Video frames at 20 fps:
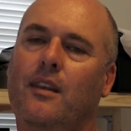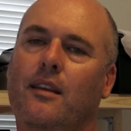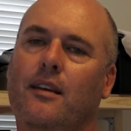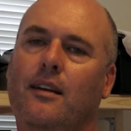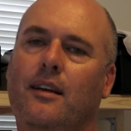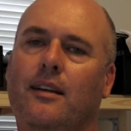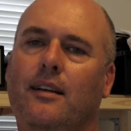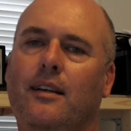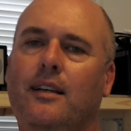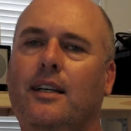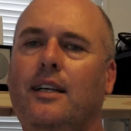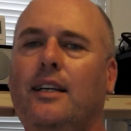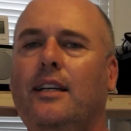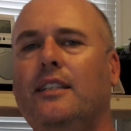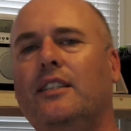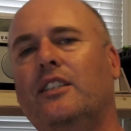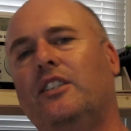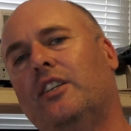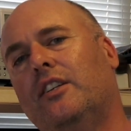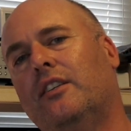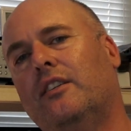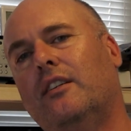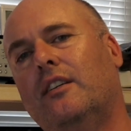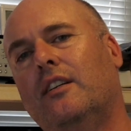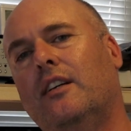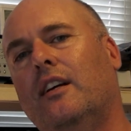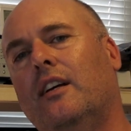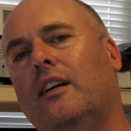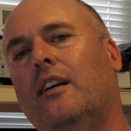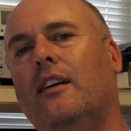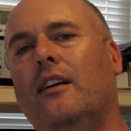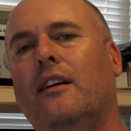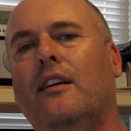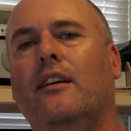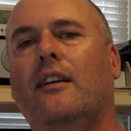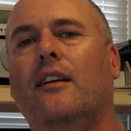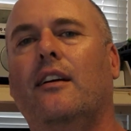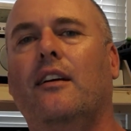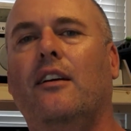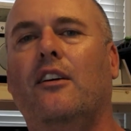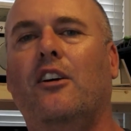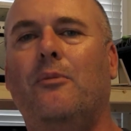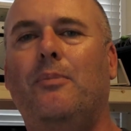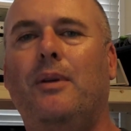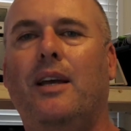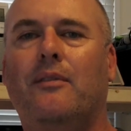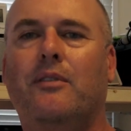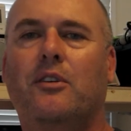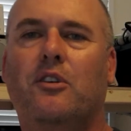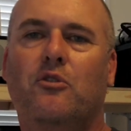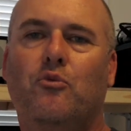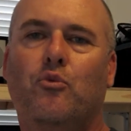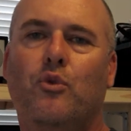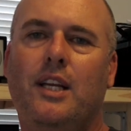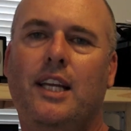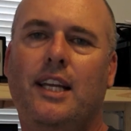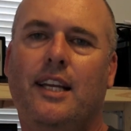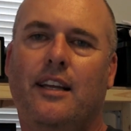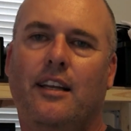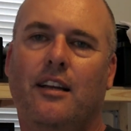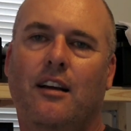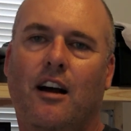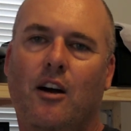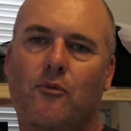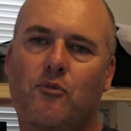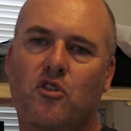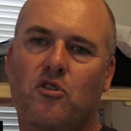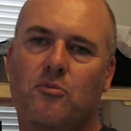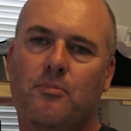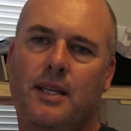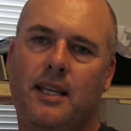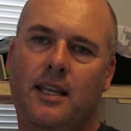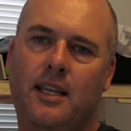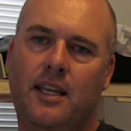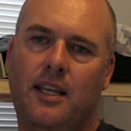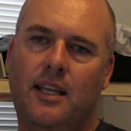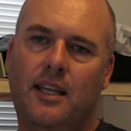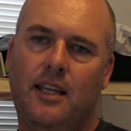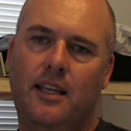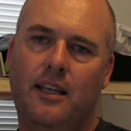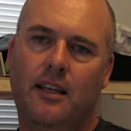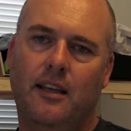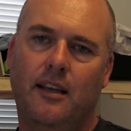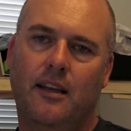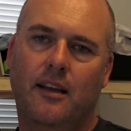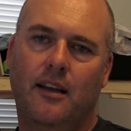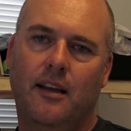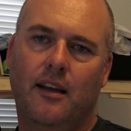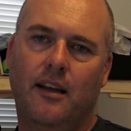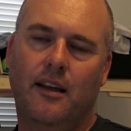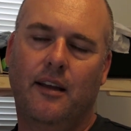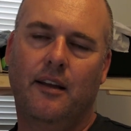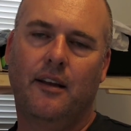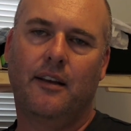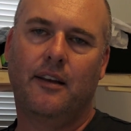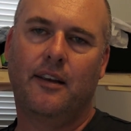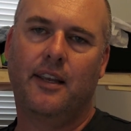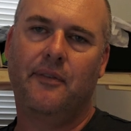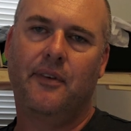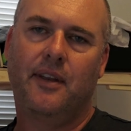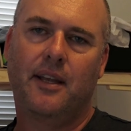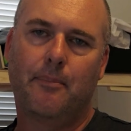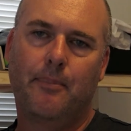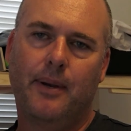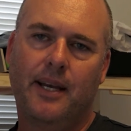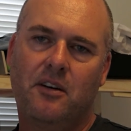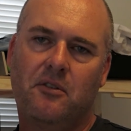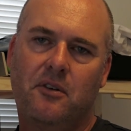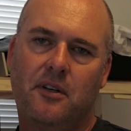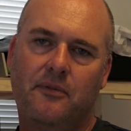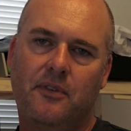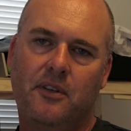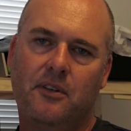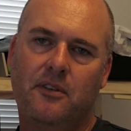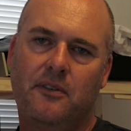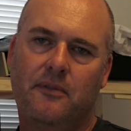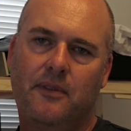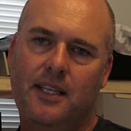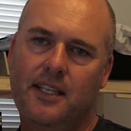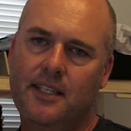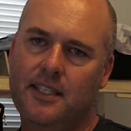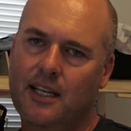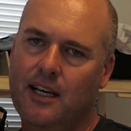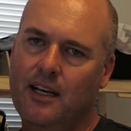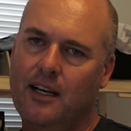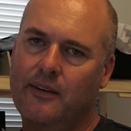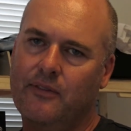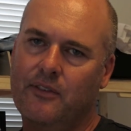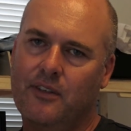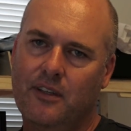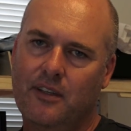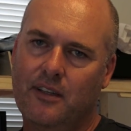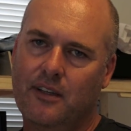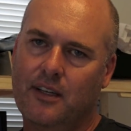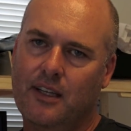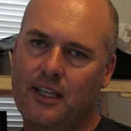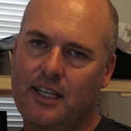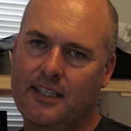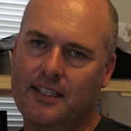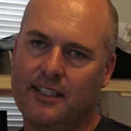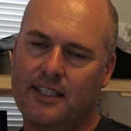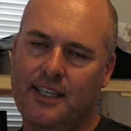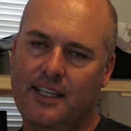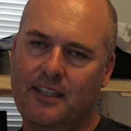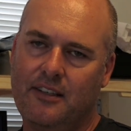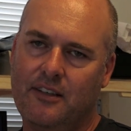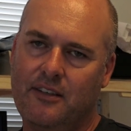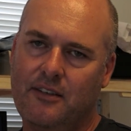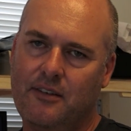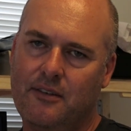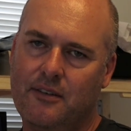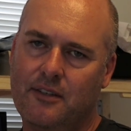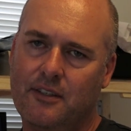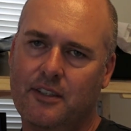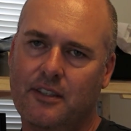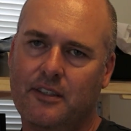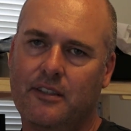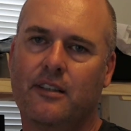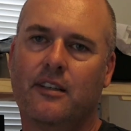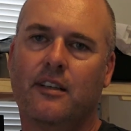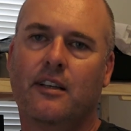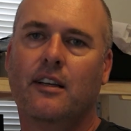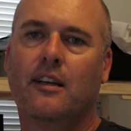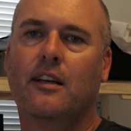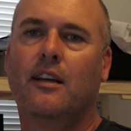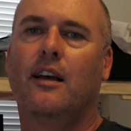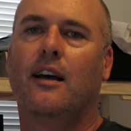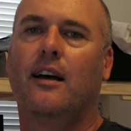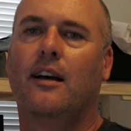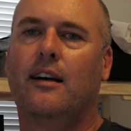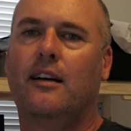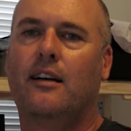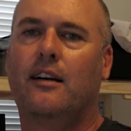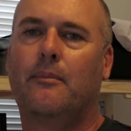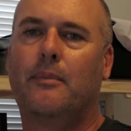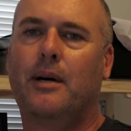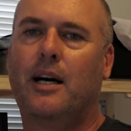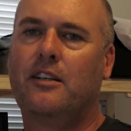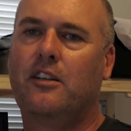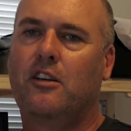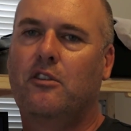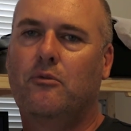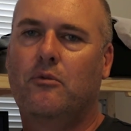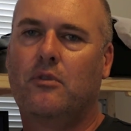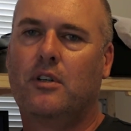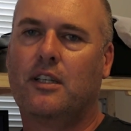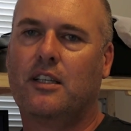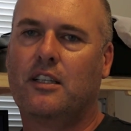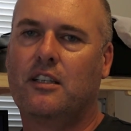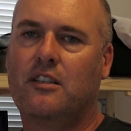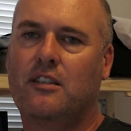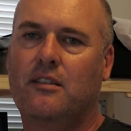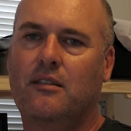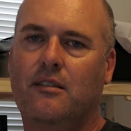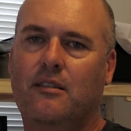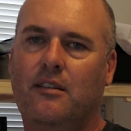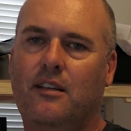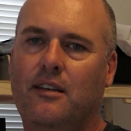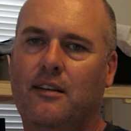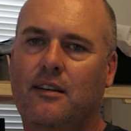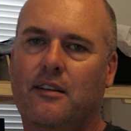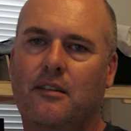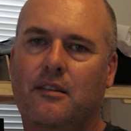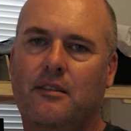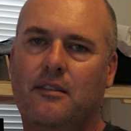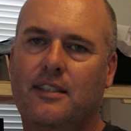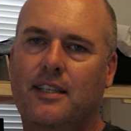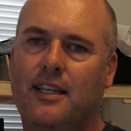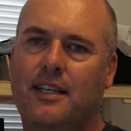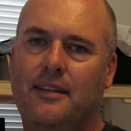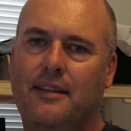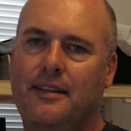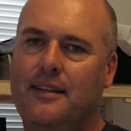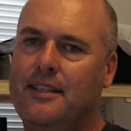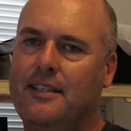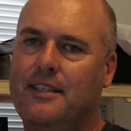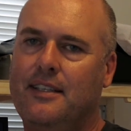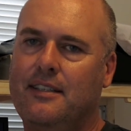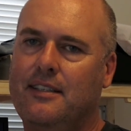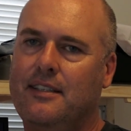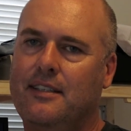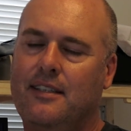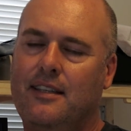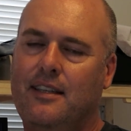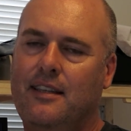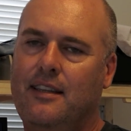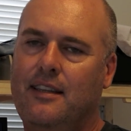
and hope you have a good week. I will be giving a better review of this after extended use. I don't want to, you know, say that this is